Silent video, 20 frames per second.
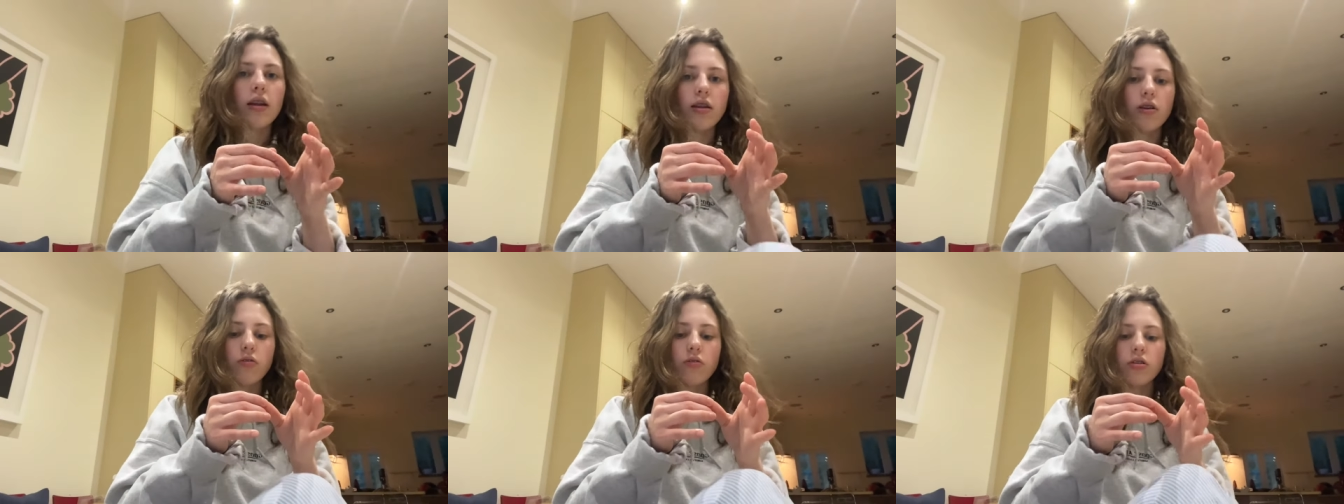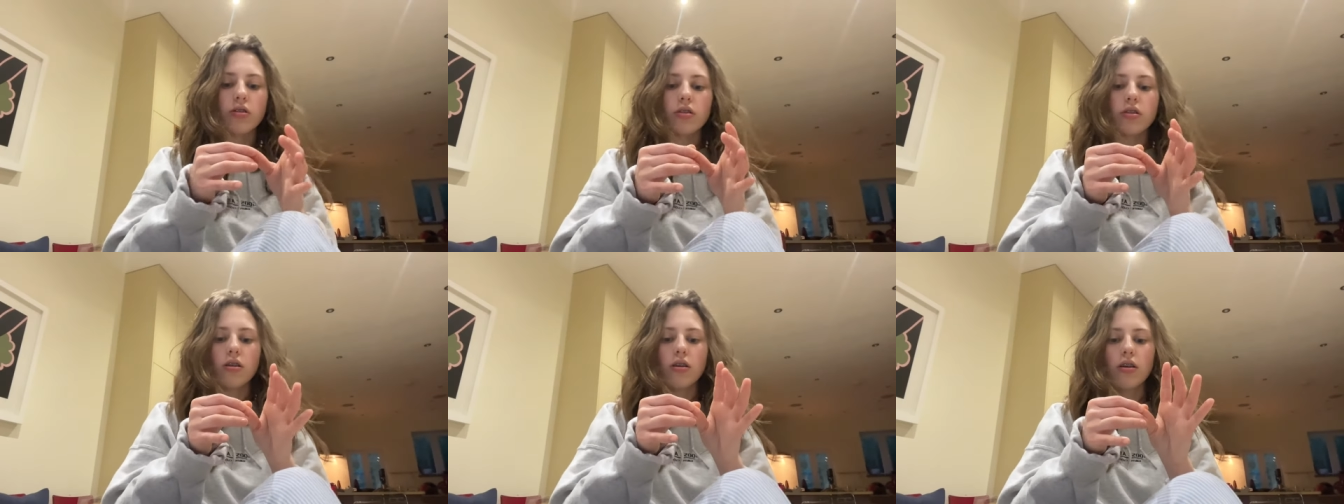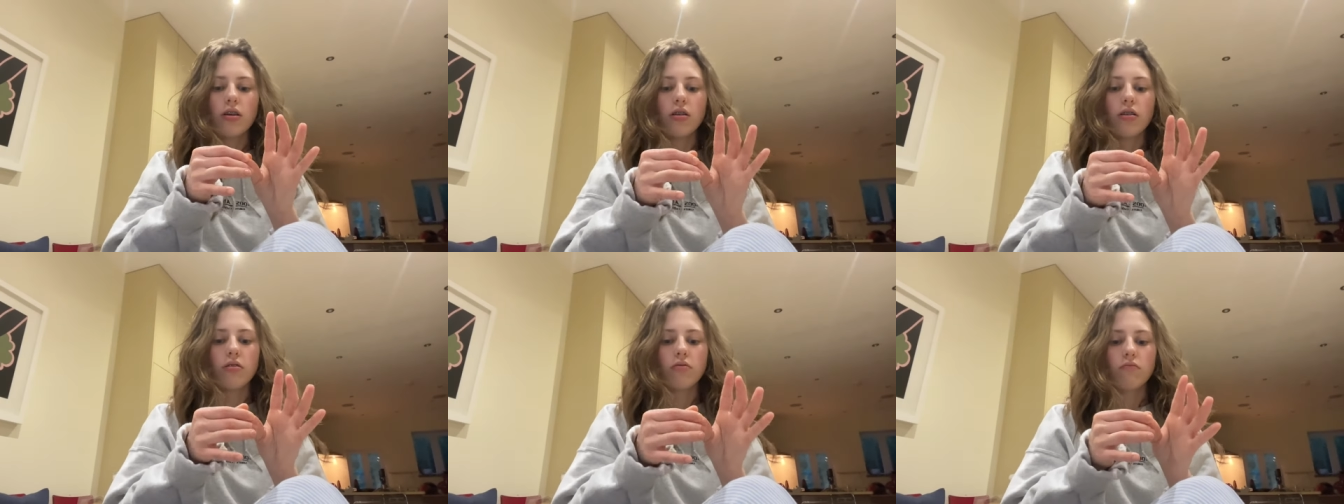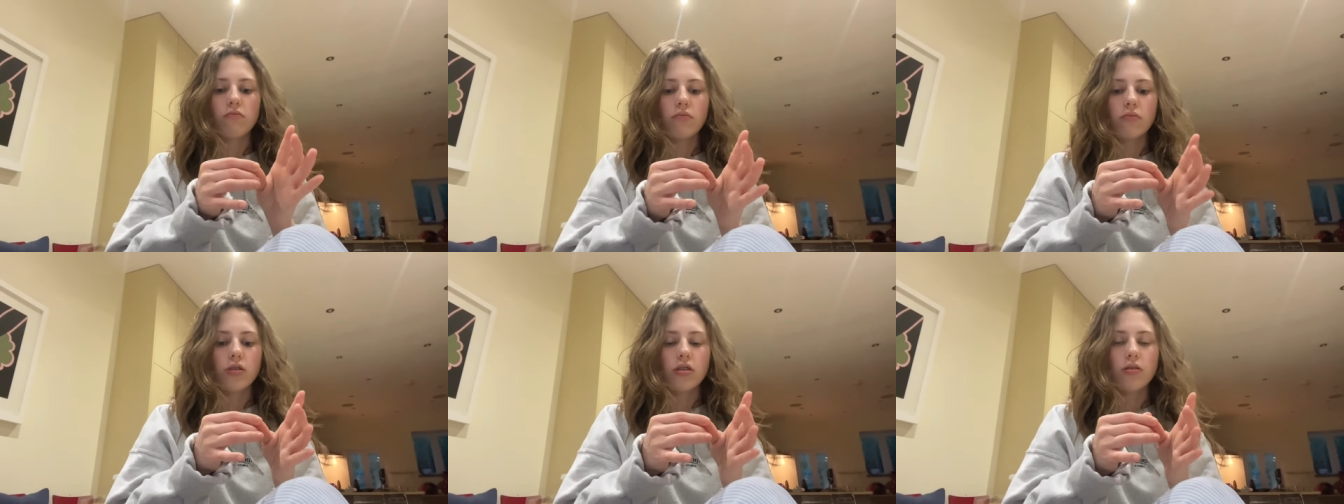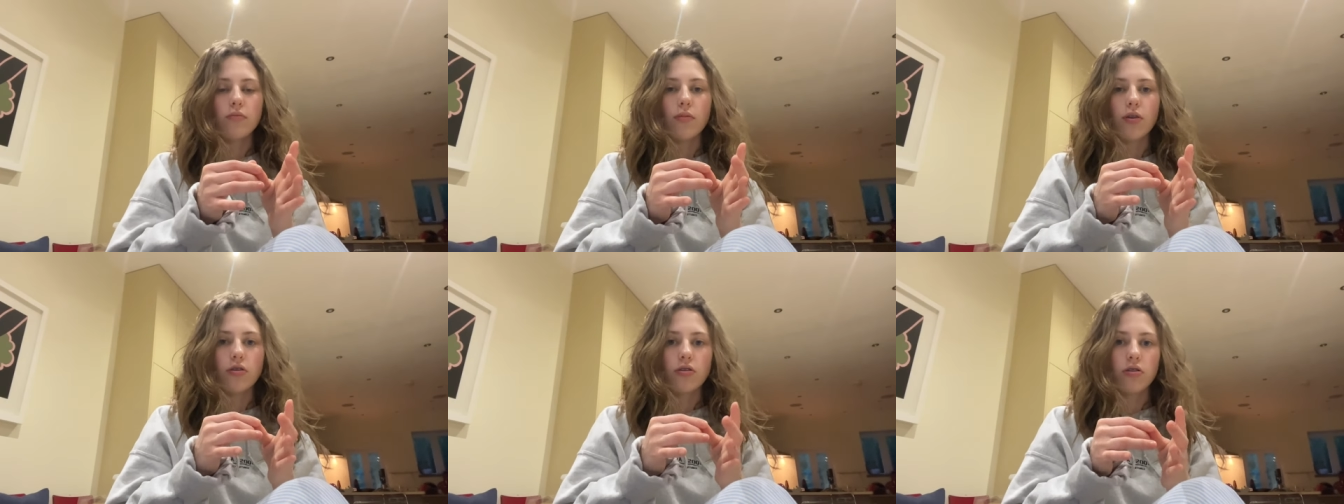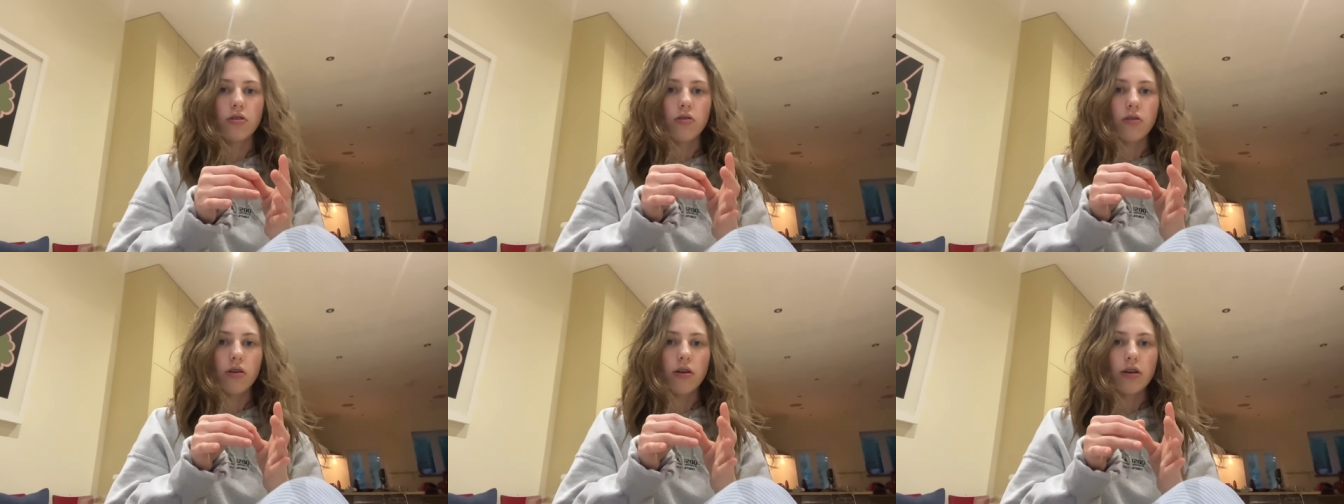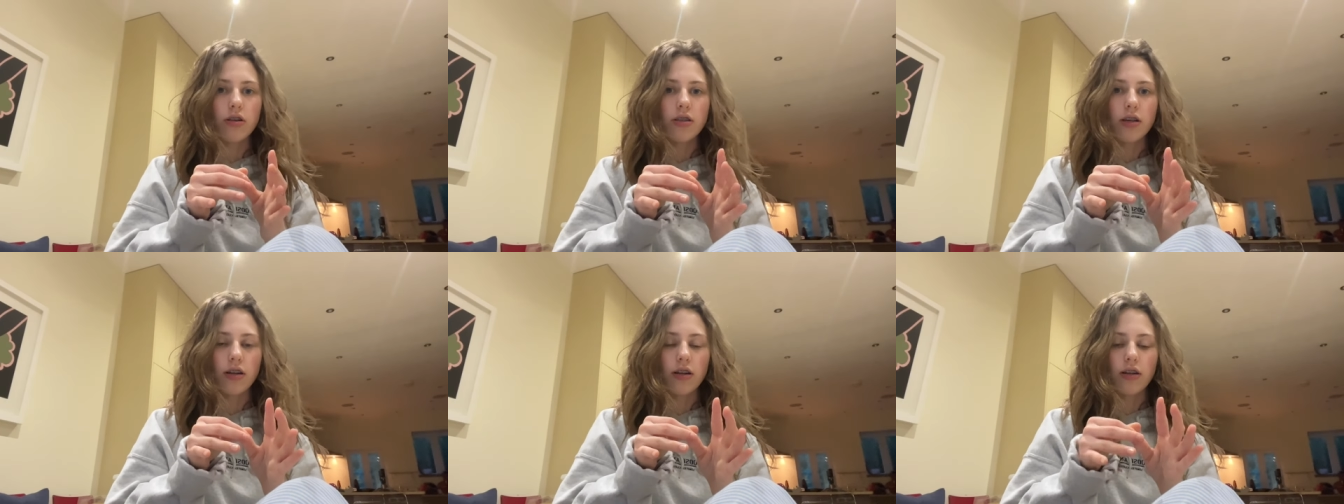it honestly smells so
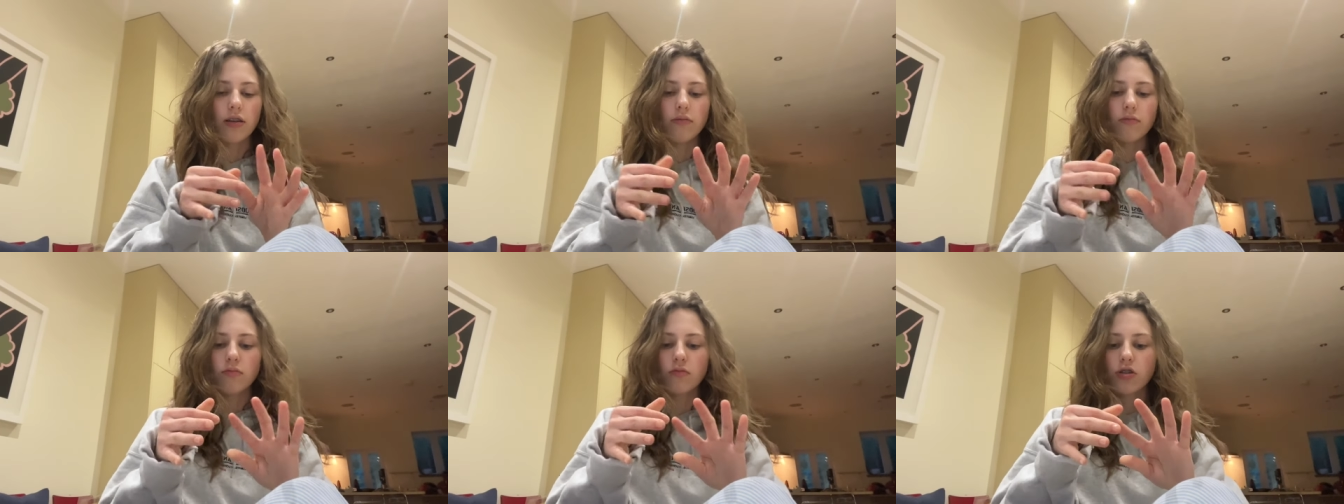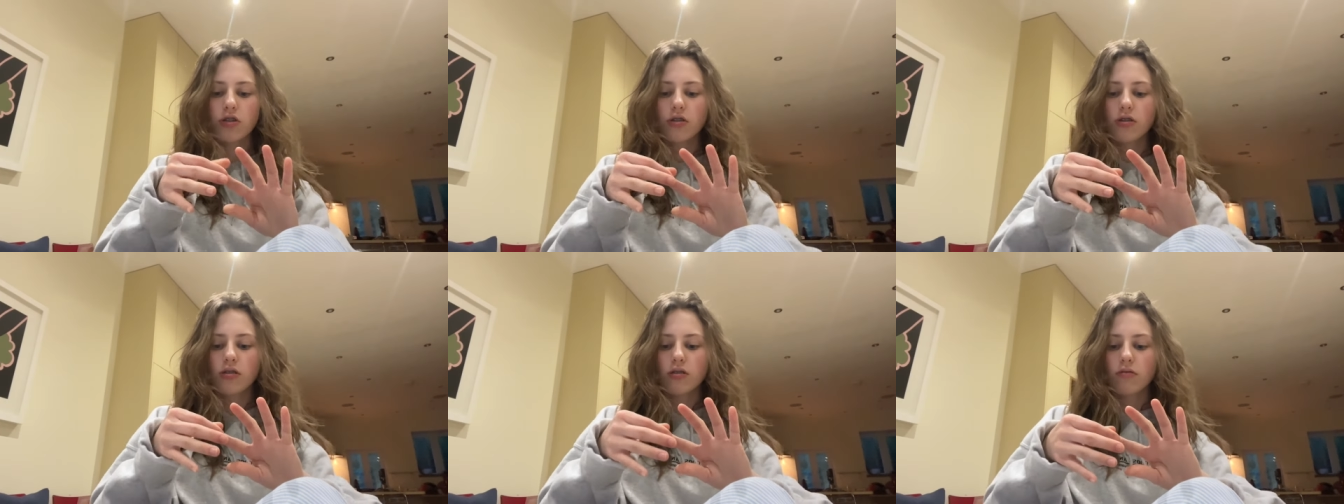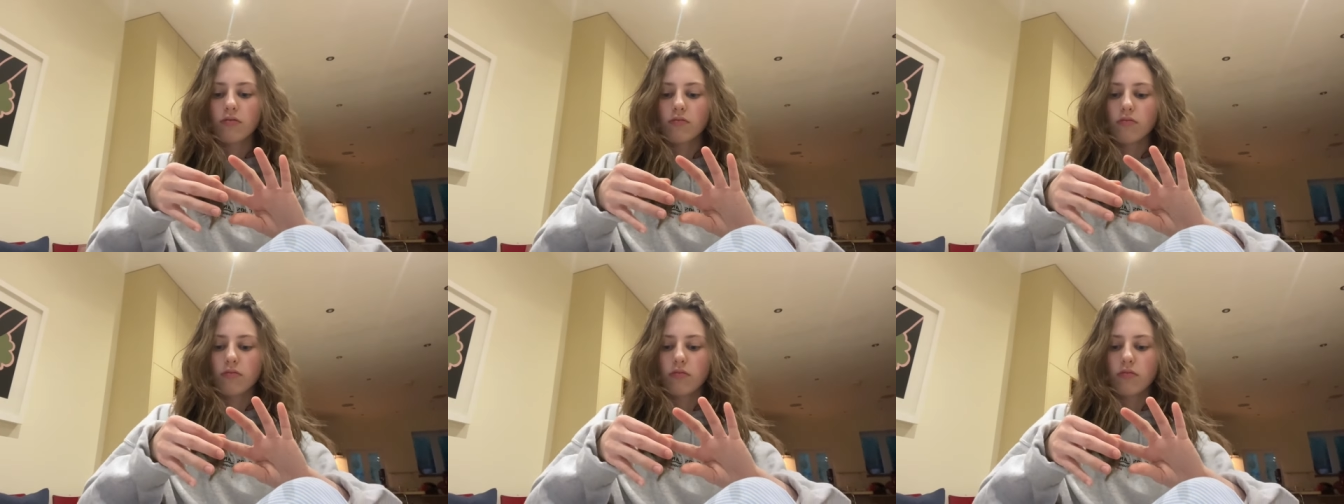nice and I just,